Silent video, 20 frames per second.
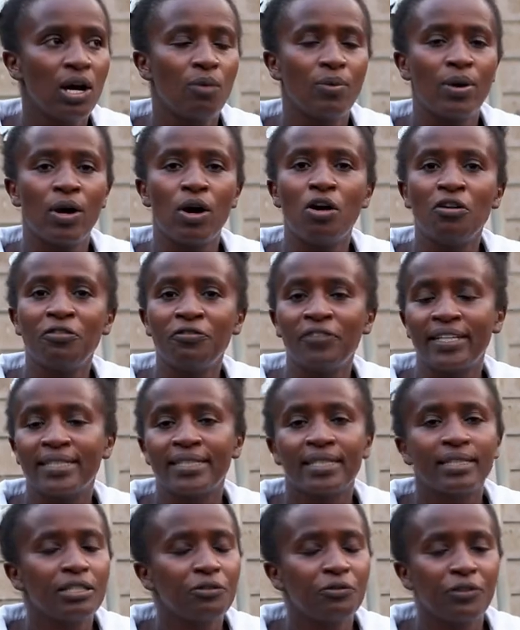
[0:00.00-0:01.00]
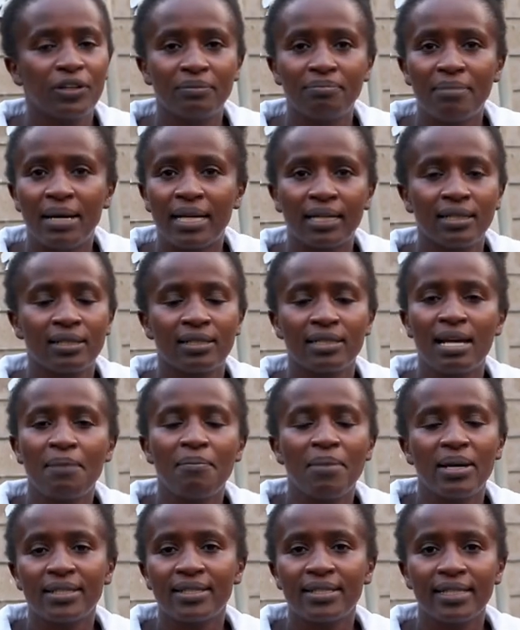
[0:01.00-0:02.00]
We're all fighting different battles.
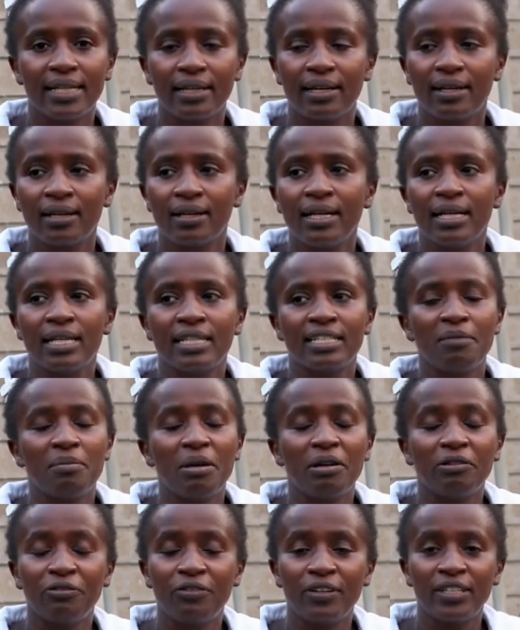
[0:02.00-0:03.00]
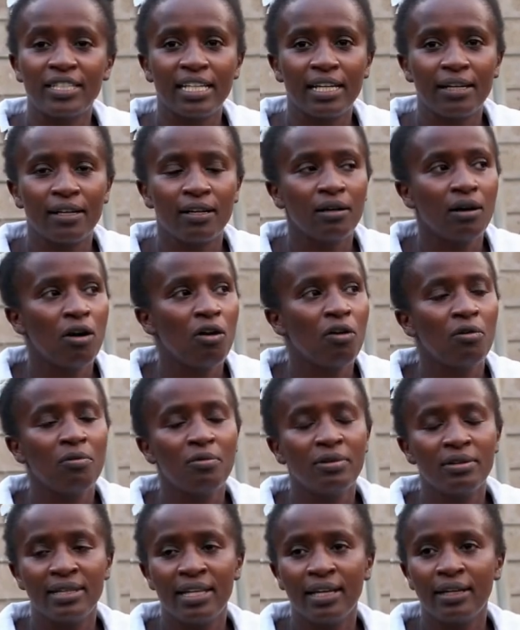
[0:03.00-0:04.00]
Some are sick. Some are facing all
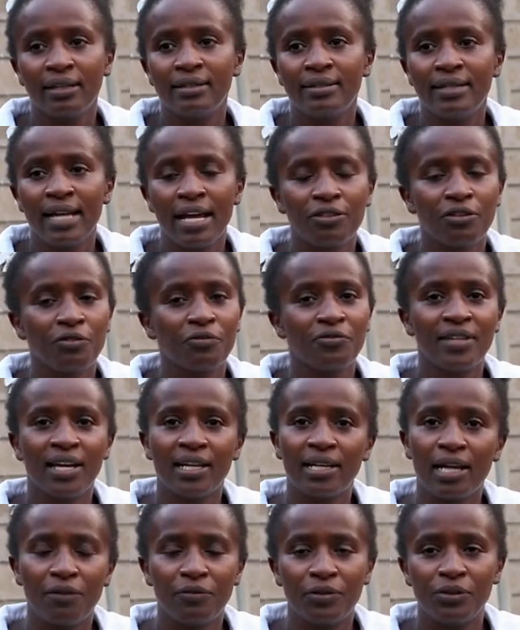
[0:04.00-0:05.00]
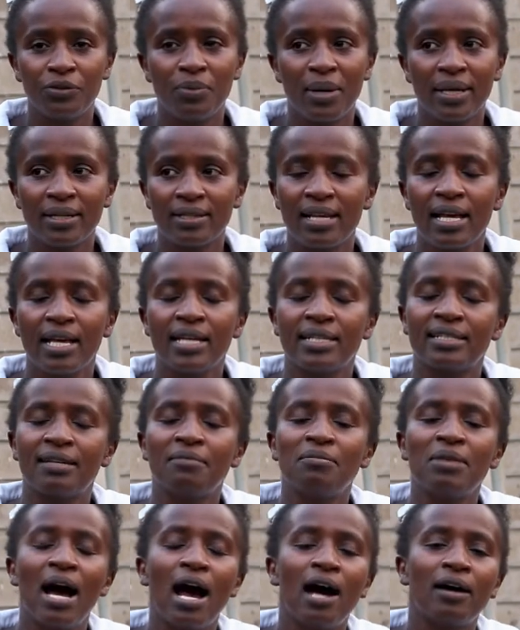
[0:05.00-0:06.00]
the death of their loved ones.
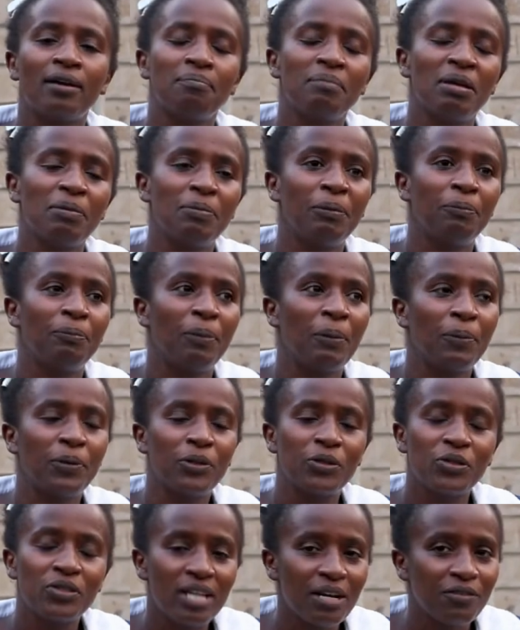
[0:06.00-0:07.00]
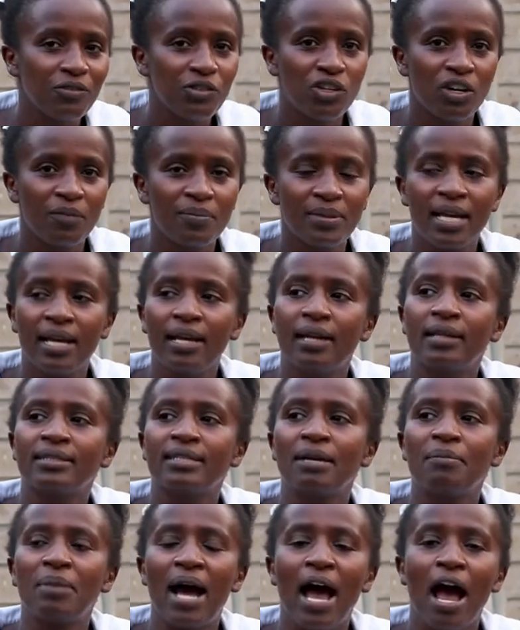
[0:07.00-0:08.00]
Some maybe people don't have jobs.
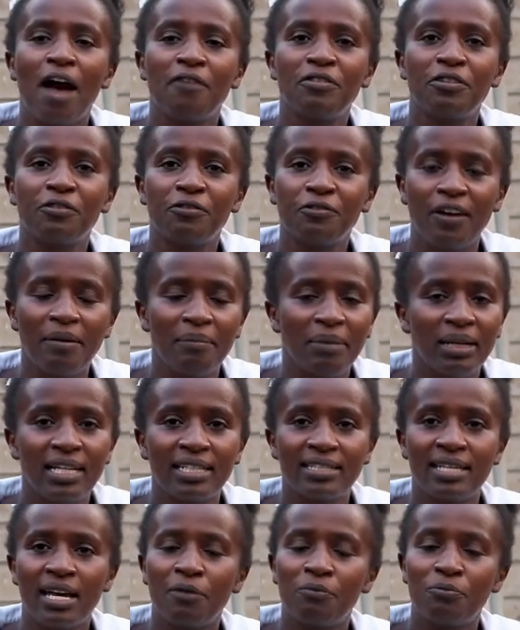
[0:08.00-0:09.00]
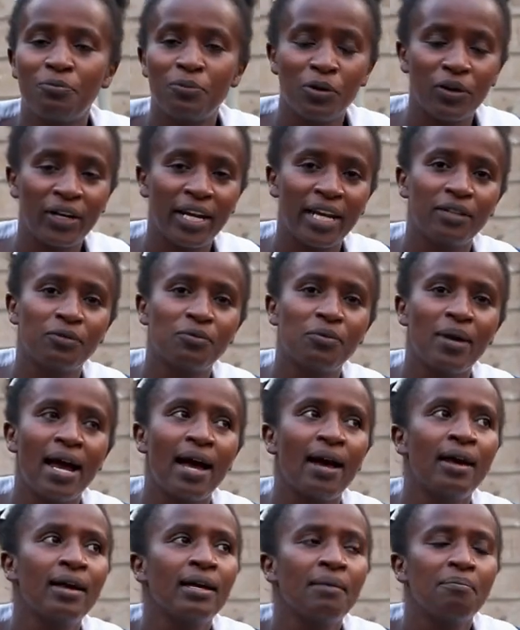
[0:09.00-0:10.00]
Some are having families that are broken,
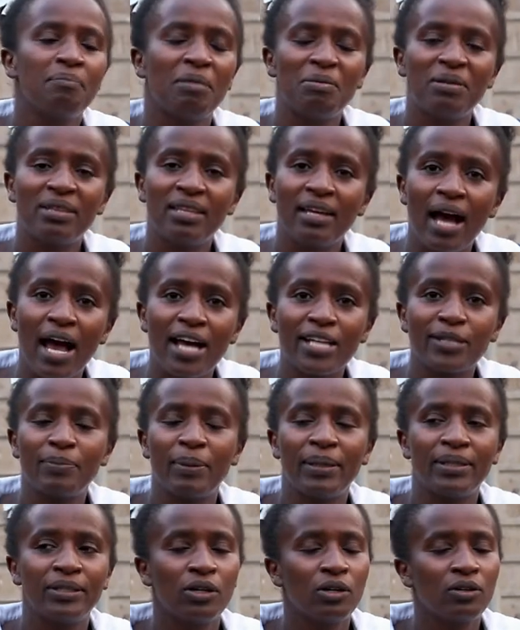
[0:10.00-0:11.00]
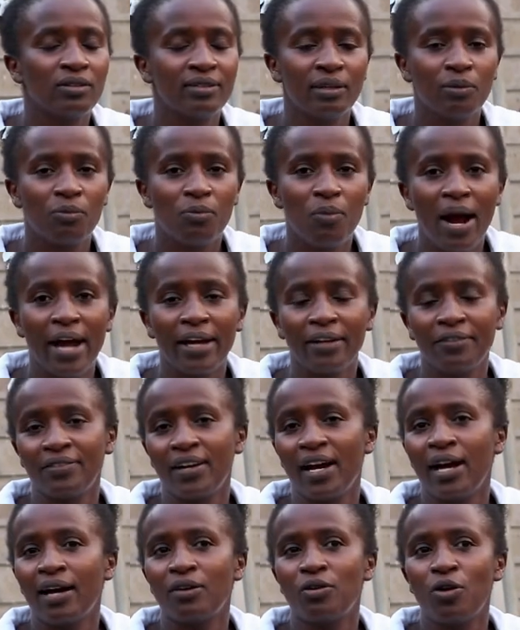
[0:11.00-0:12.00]
where maybe the husband or the wife
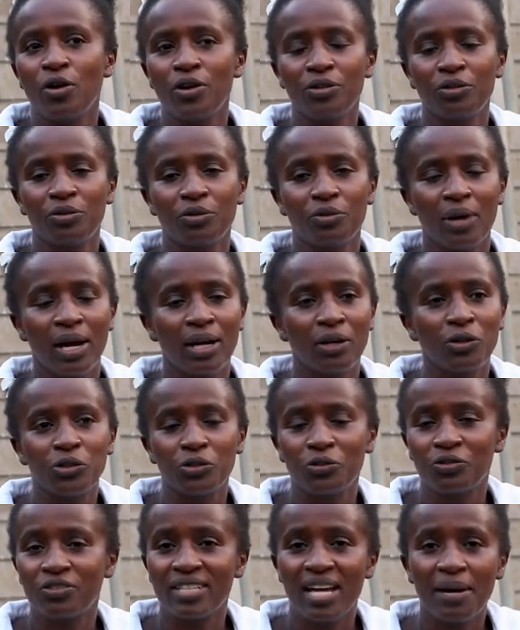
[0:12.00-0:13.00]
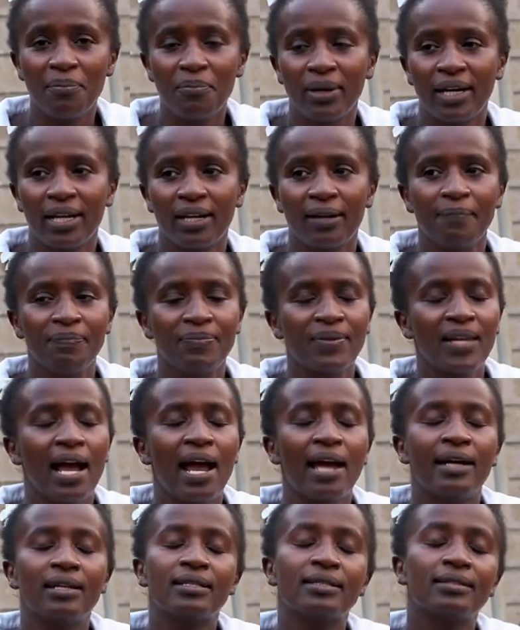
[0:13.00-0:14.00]
are going through a lot of turmoil.
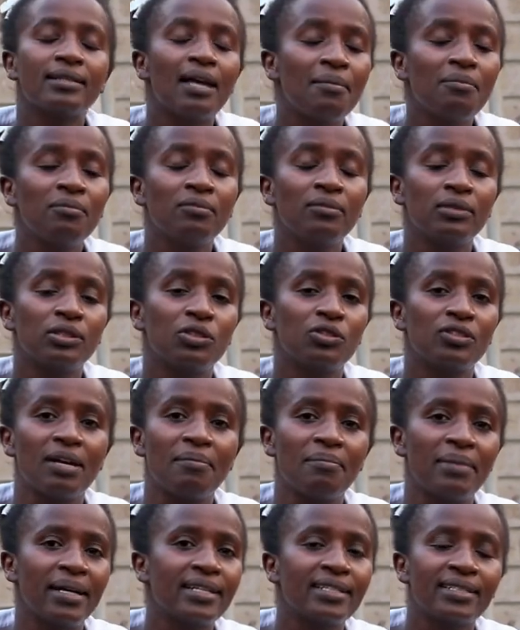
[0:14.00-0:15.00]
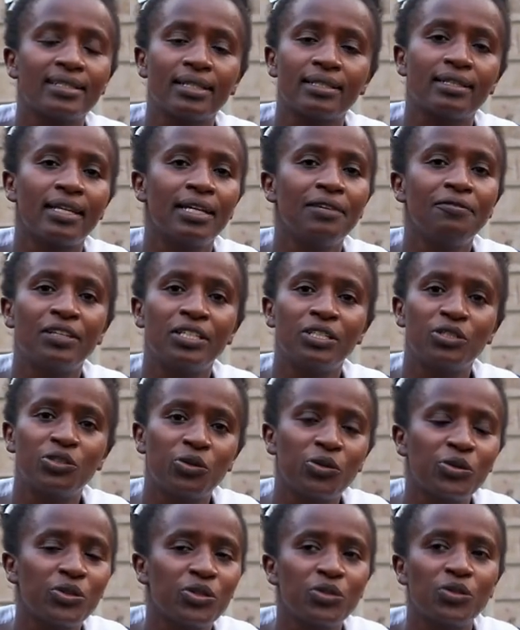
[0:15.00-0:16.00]
And some, to some extent, they even
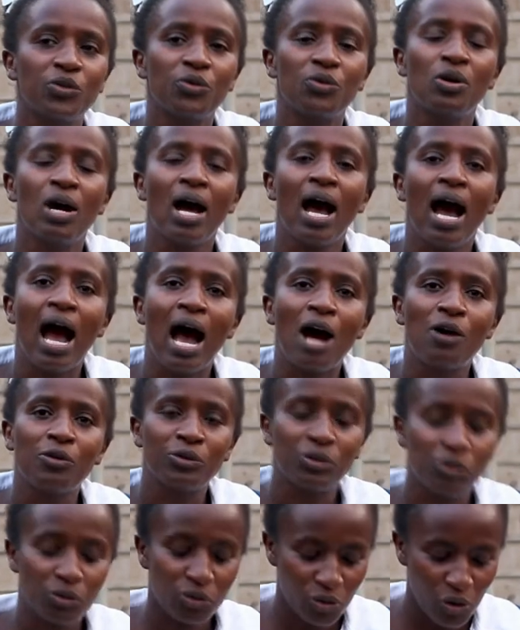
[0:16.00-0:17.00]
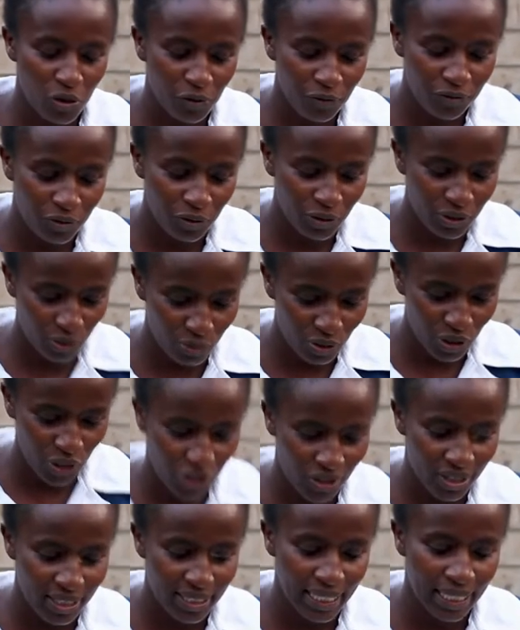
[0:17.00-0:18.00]
don't know how to solve those
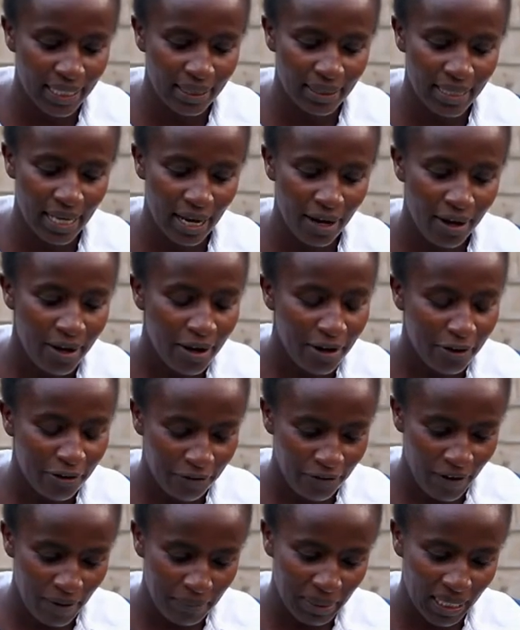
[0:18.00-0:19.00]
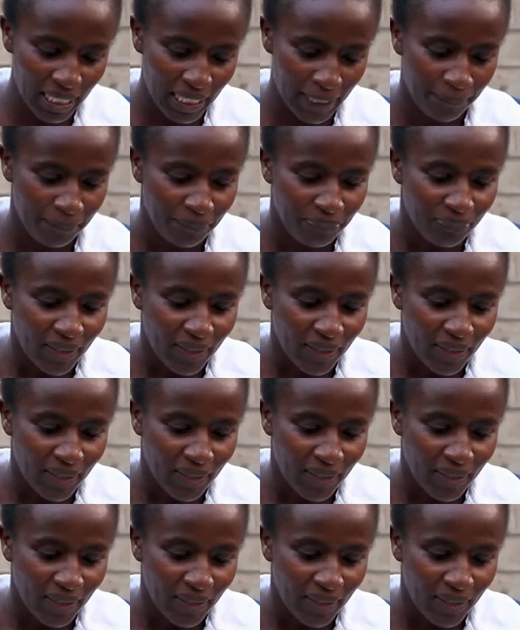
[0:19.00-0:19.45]
situations in their family.